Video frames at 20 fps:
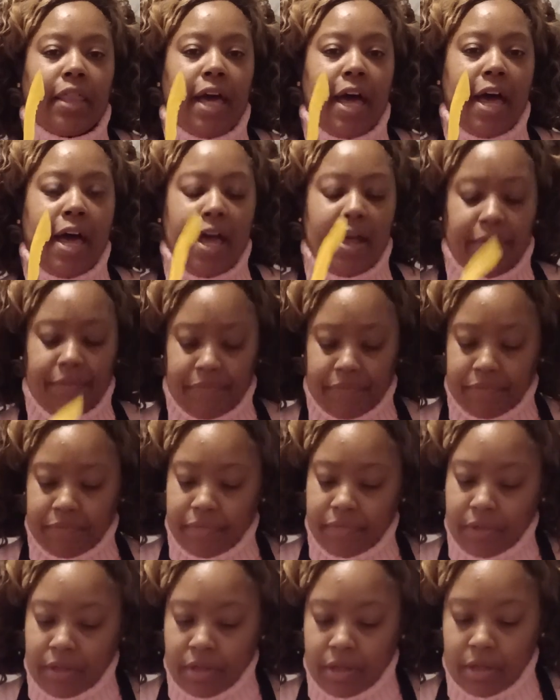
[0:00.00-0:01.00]
that,
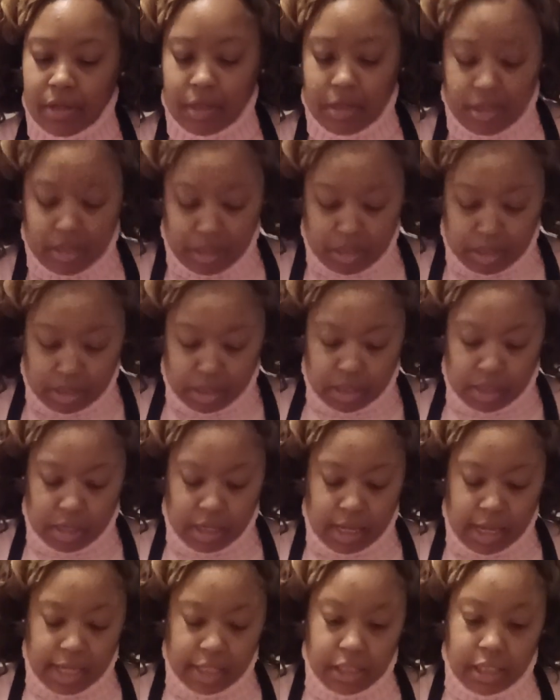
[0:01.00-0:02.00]

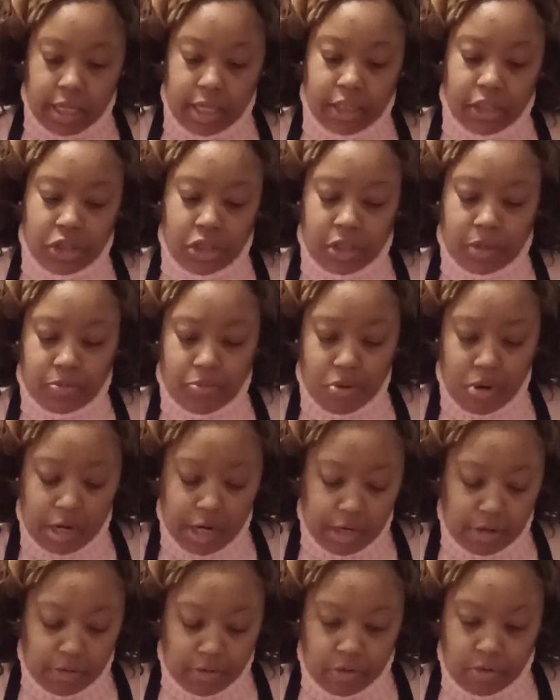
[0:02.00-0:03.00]
and then just put
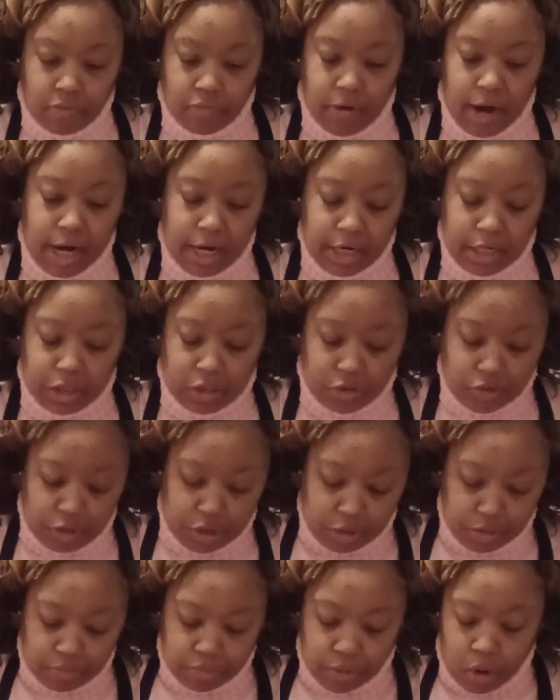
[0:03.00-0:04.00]
it right into
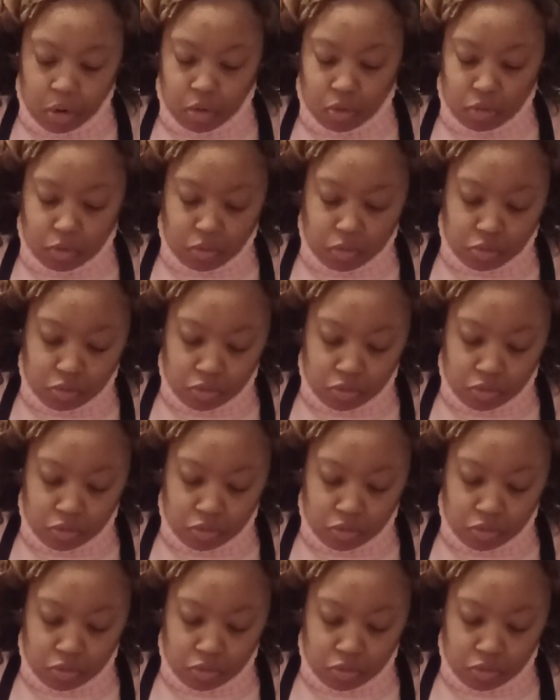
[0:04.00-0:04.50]
your bowl.